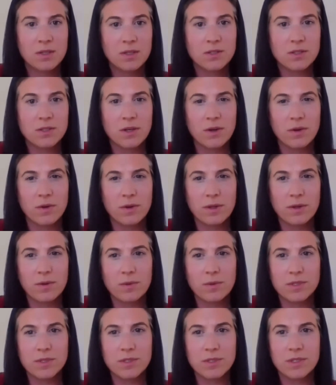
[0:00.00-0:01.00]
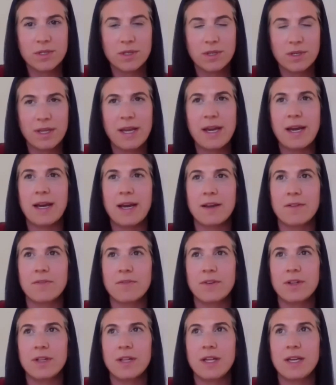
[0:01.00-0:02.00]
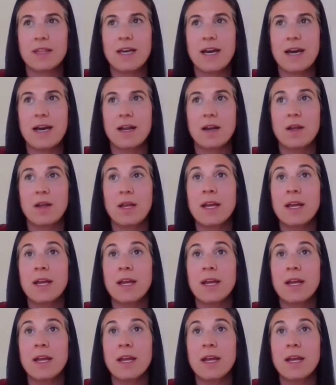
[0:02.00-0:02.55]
So it was just, I feel like that.